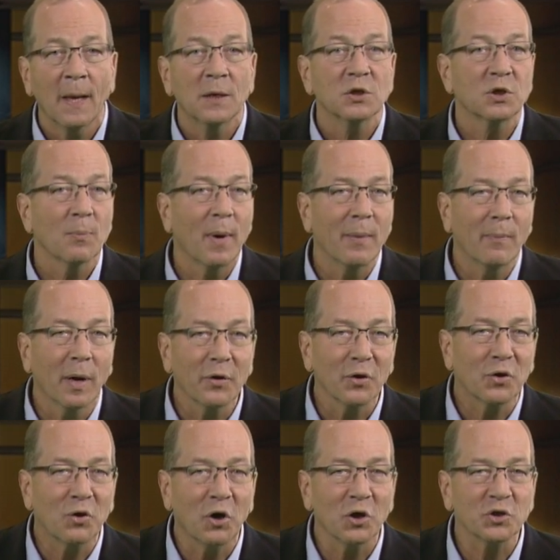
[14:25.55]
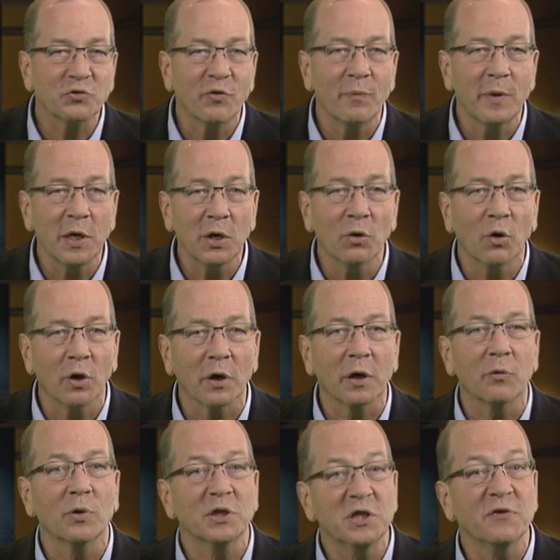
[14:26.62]
So my mother calls from New York
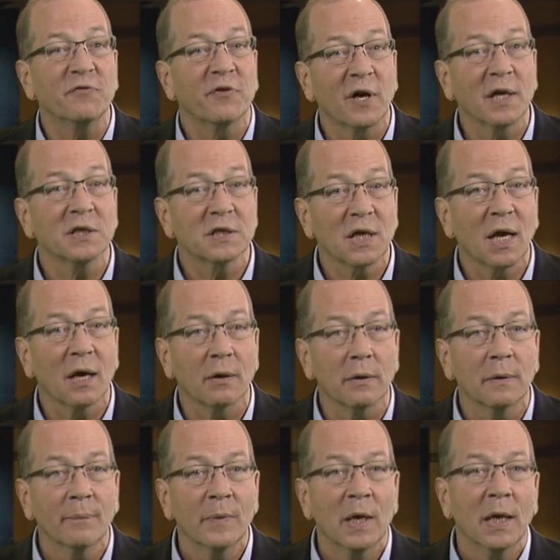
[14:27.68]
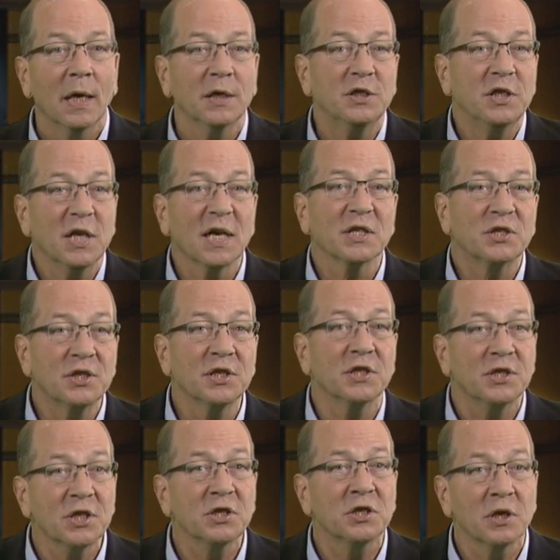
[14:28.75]
when she finds out, and she has a
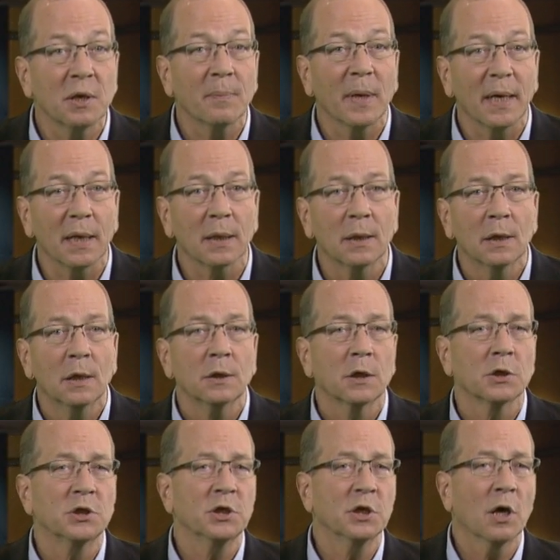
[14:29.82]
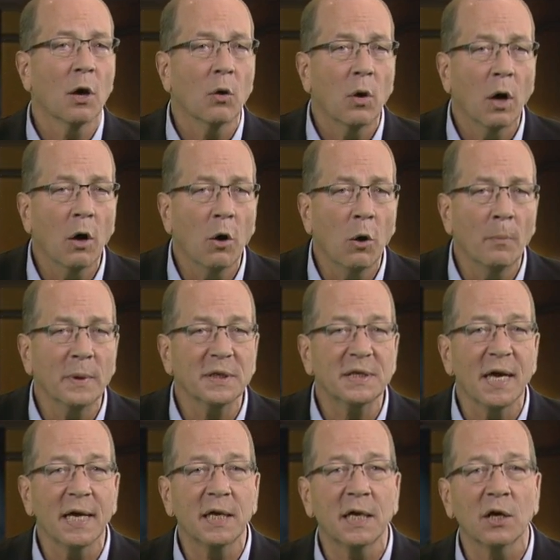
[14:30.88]
decision to make. Does she go home and
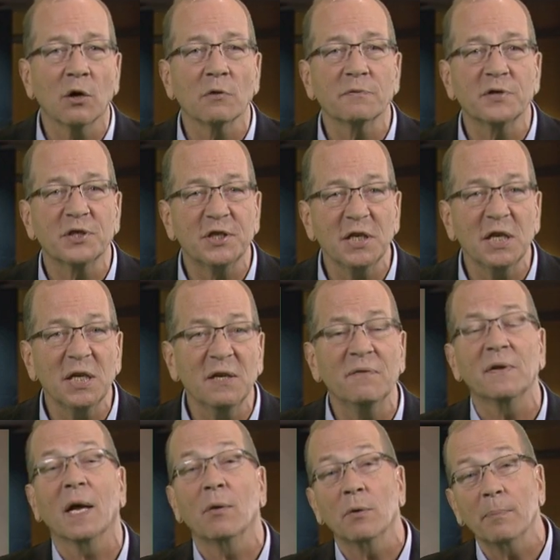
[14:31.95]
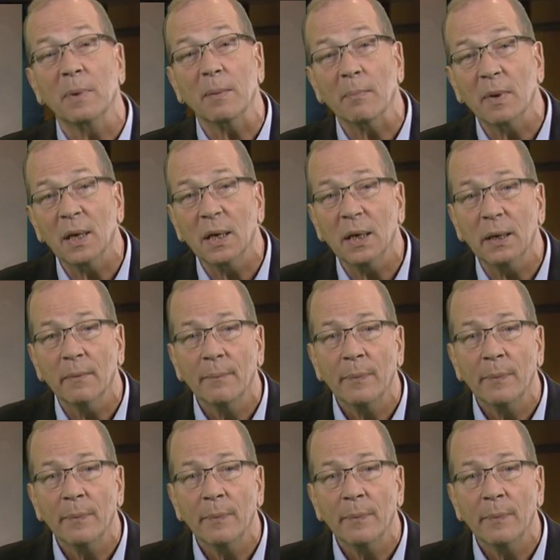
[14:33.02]
take care of Steve? That would be me.